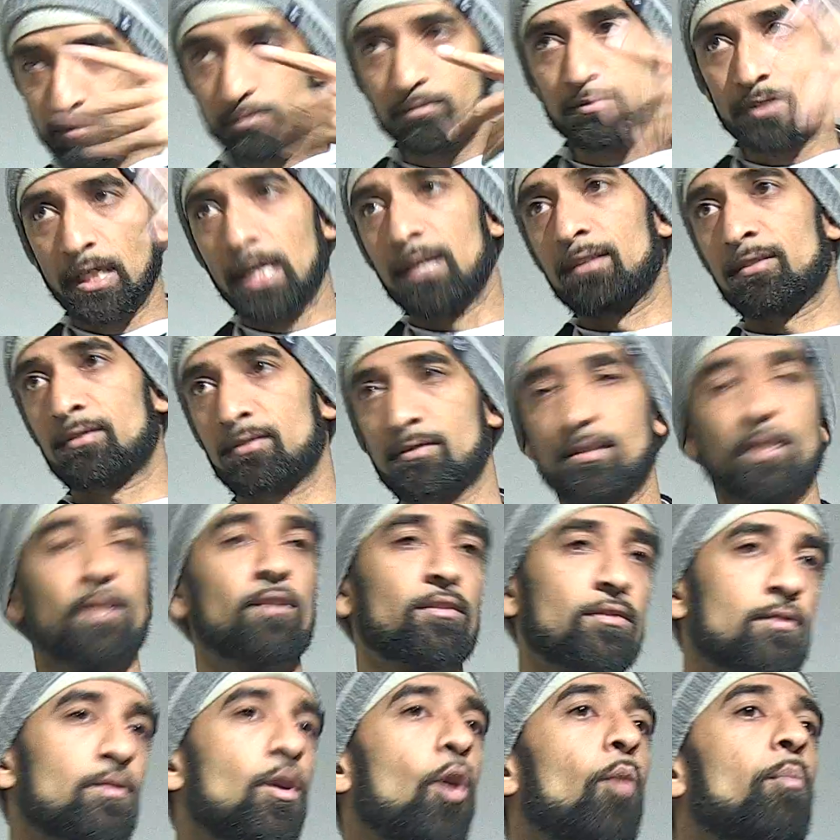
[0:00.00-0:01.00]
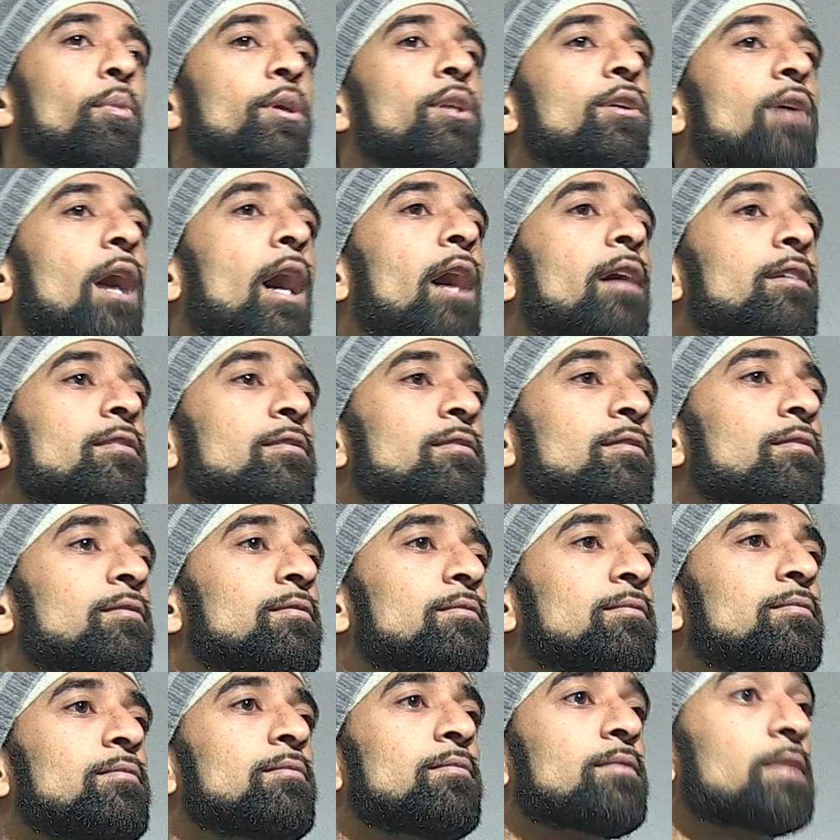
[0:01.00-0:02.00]
yes, then open your eyes.
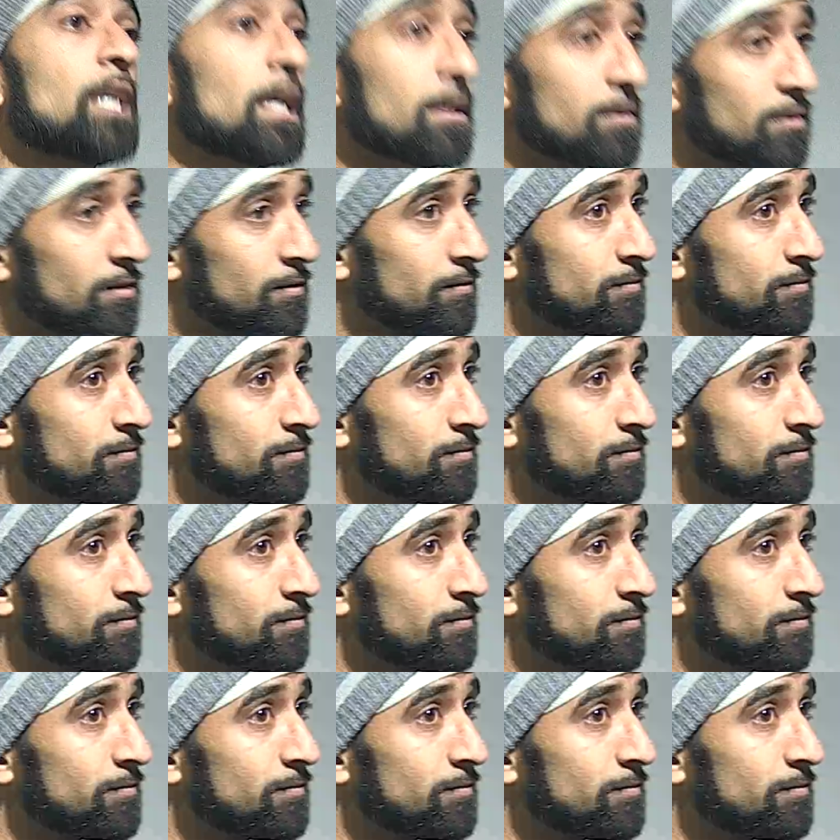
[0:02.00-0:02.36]
Yes?